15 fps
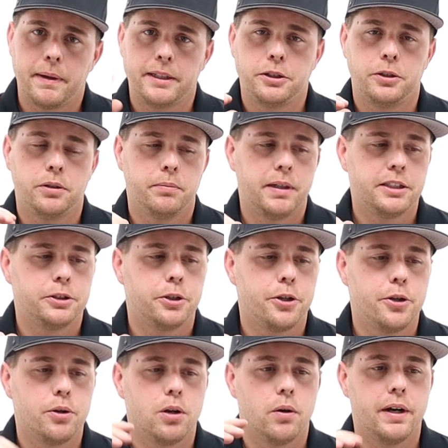make sure, make sure
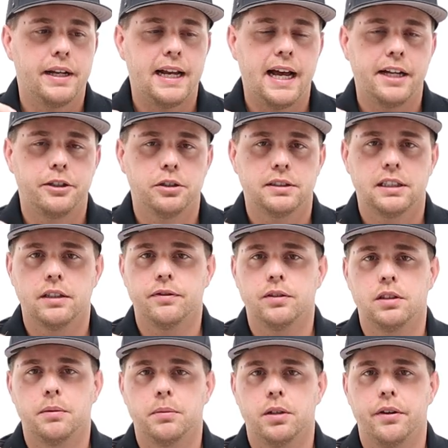you go ahead and add your cell phone
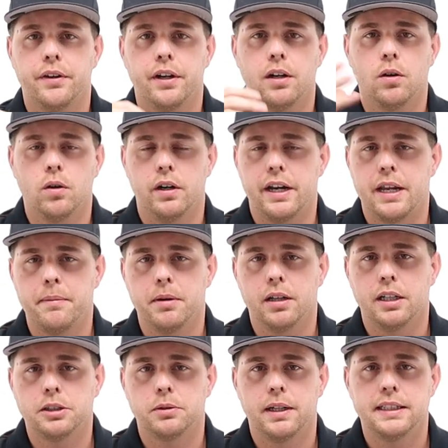number on there or email
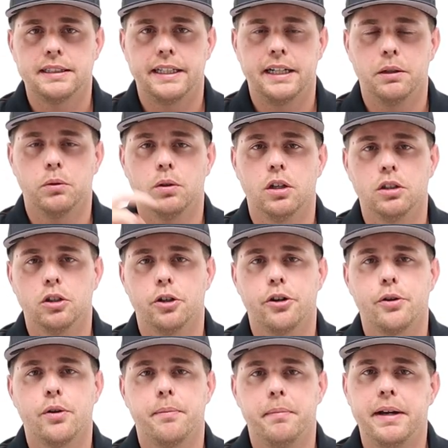address, and it will alert
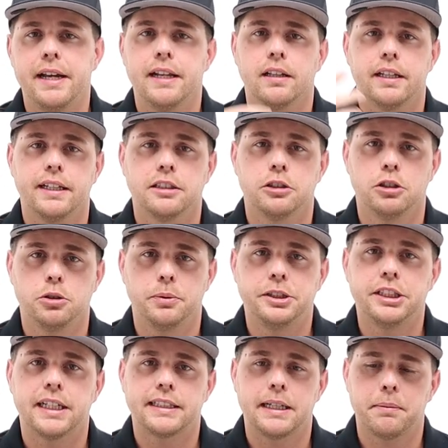you immediately as soon as we
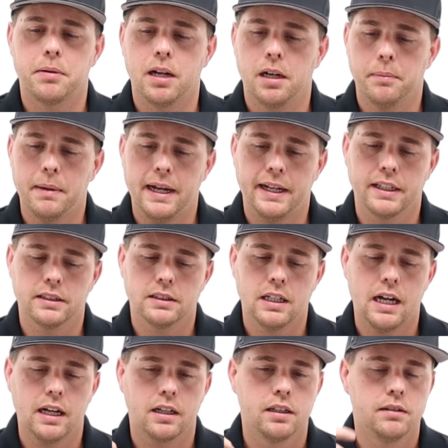check that product back in
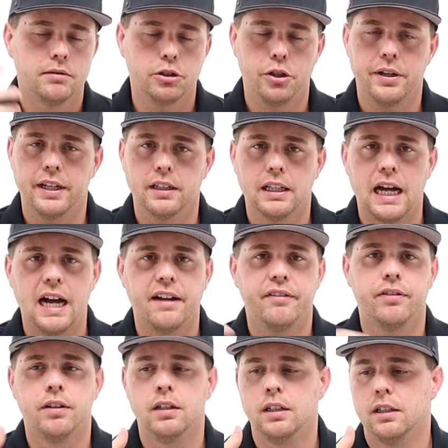stock. So you get
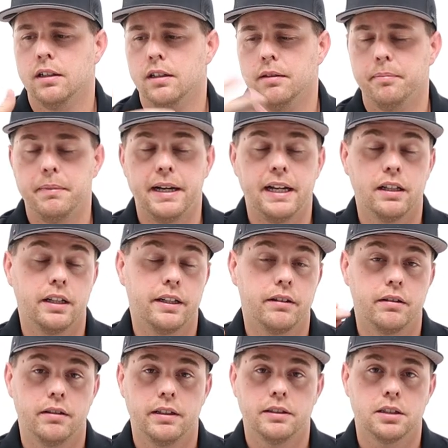live
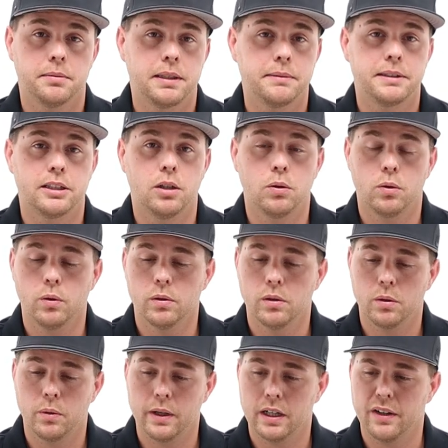immediately. Sometimes they go
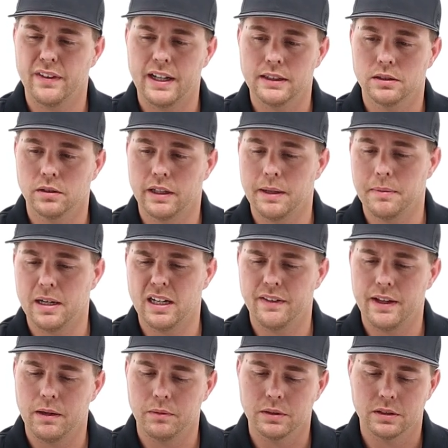real quick on that, so keep an eye on
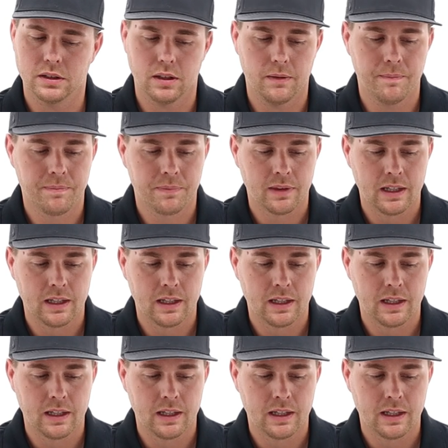that one. So,